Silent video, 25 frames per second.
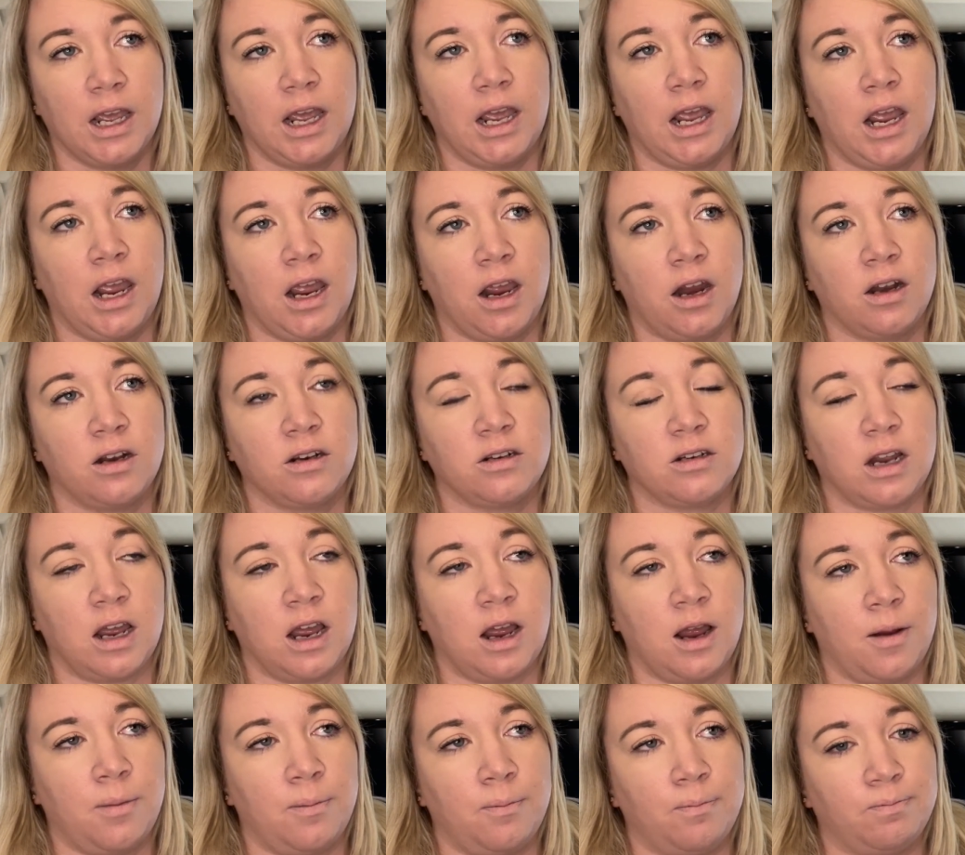And
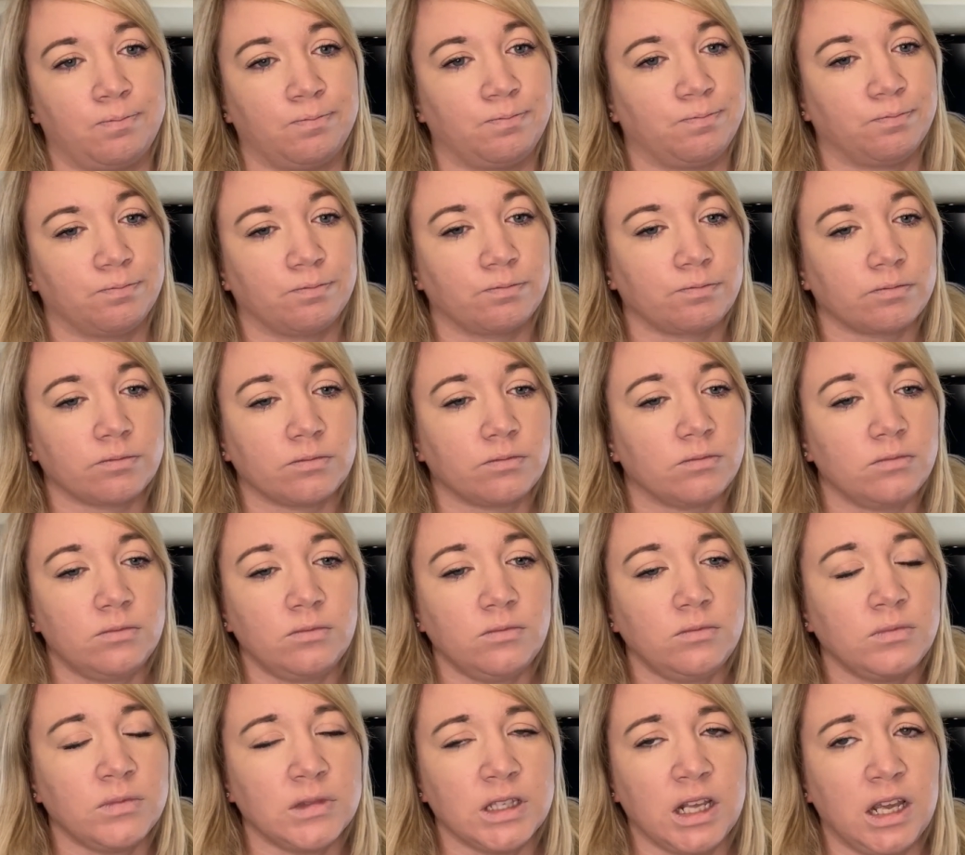
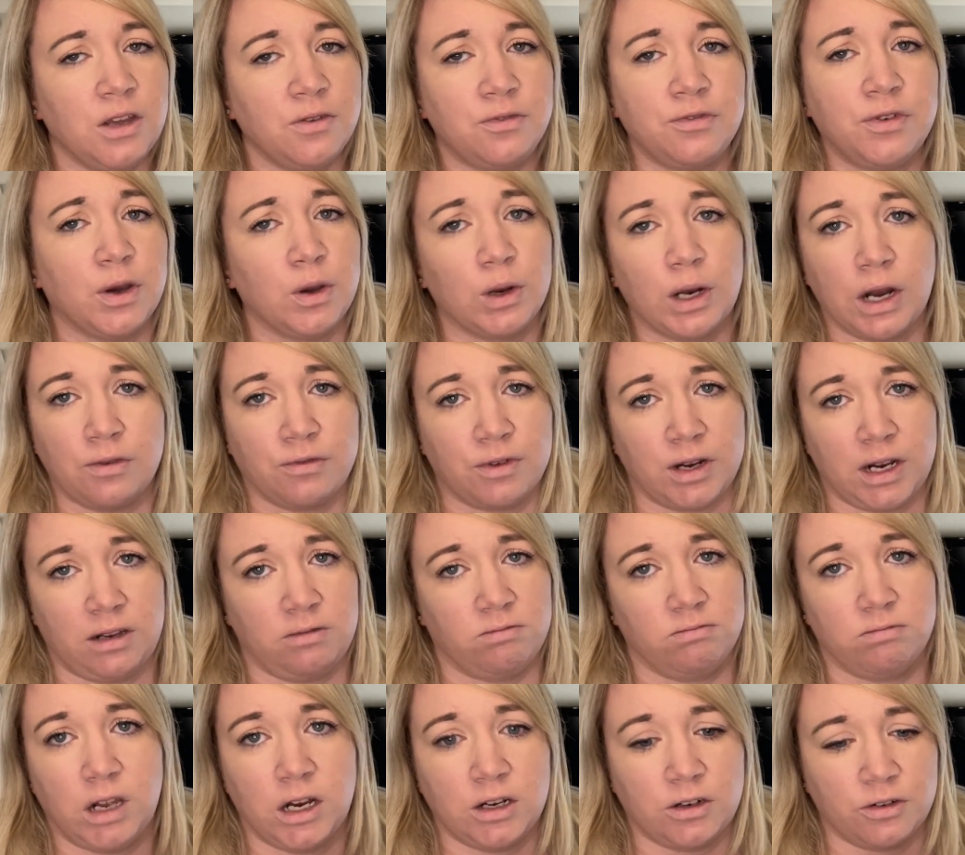it felt lovely
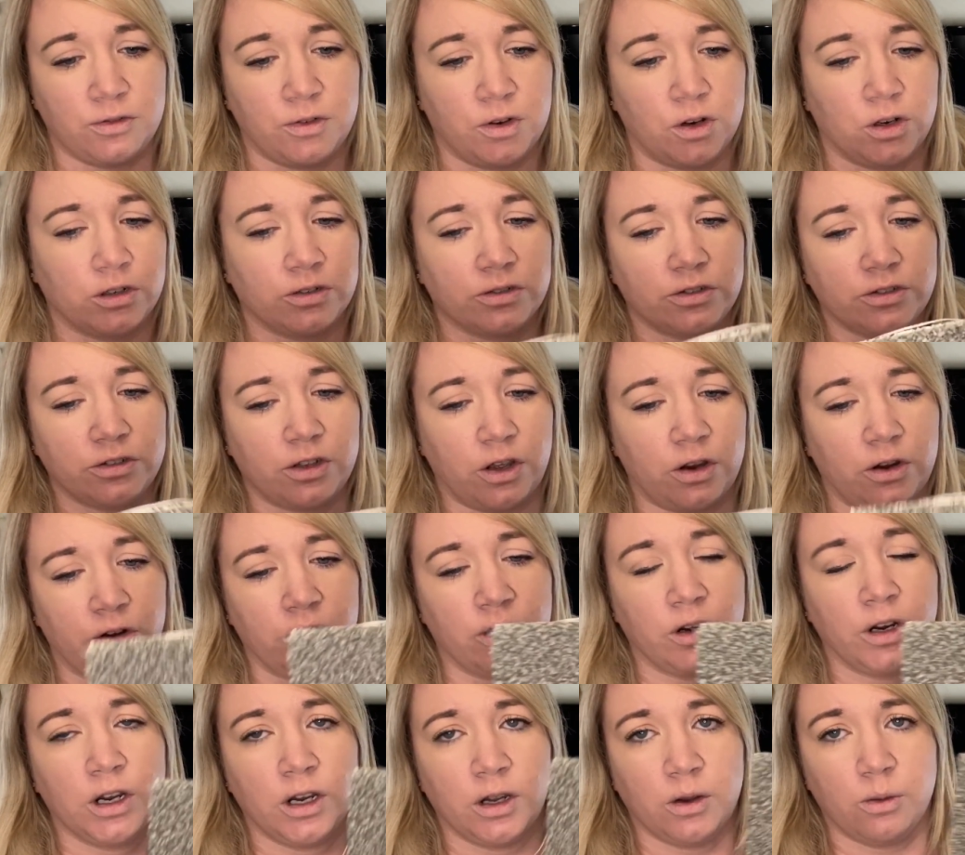underfoot. So
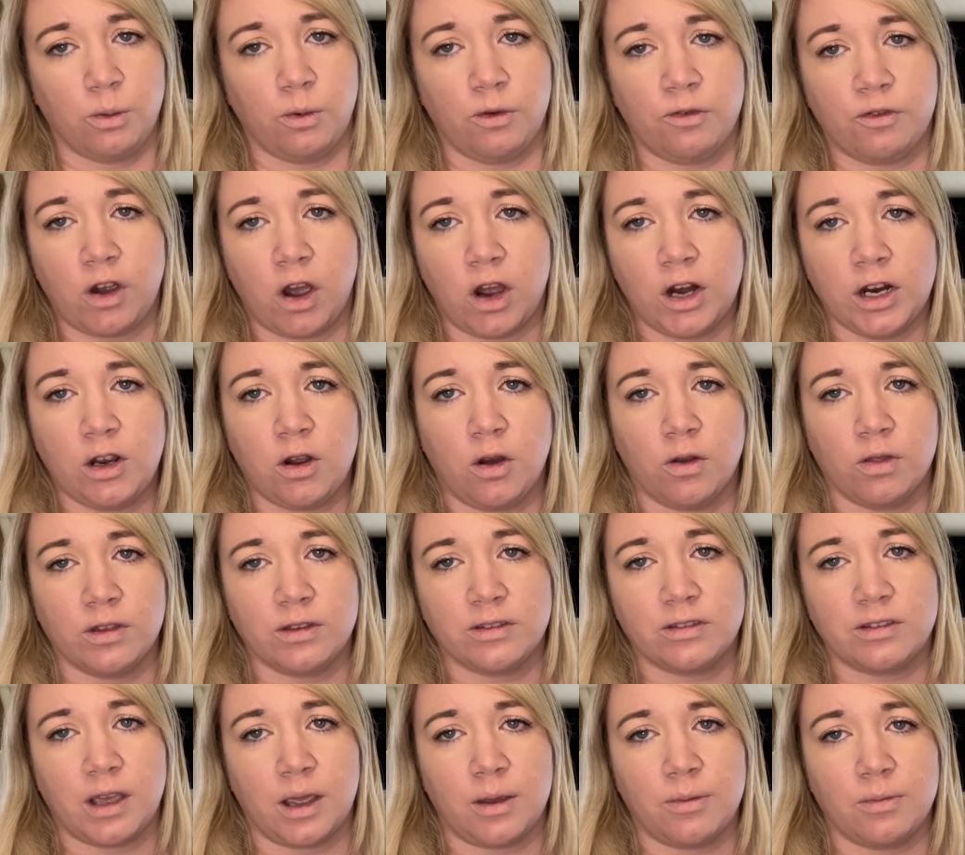we've kind of gone the
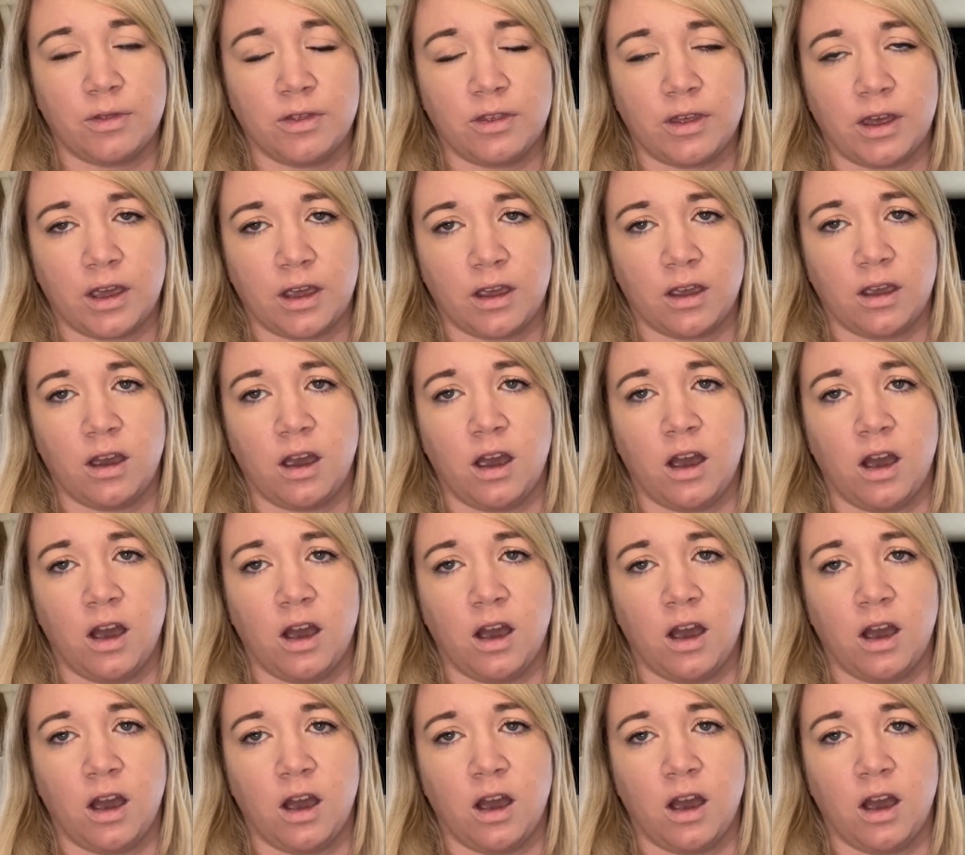same thing.